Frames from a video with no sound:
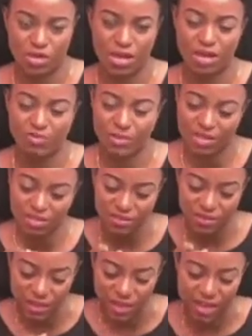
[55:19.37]
and we are
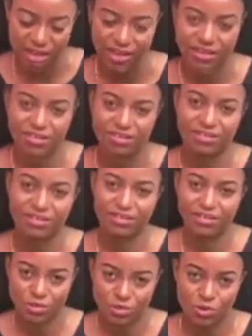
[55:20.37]
still here
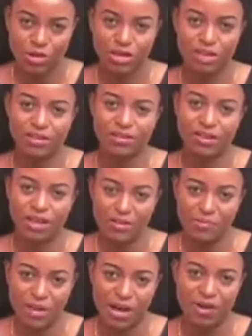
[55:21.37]
talking
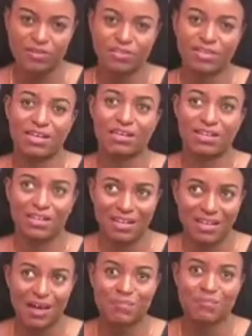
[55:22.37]
about the
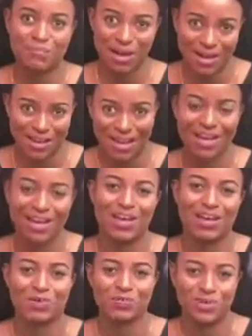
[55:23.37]
Gambaga
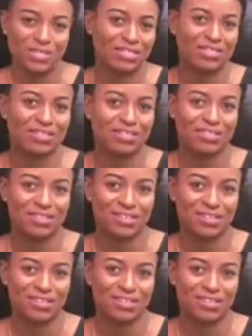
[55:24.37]
witches.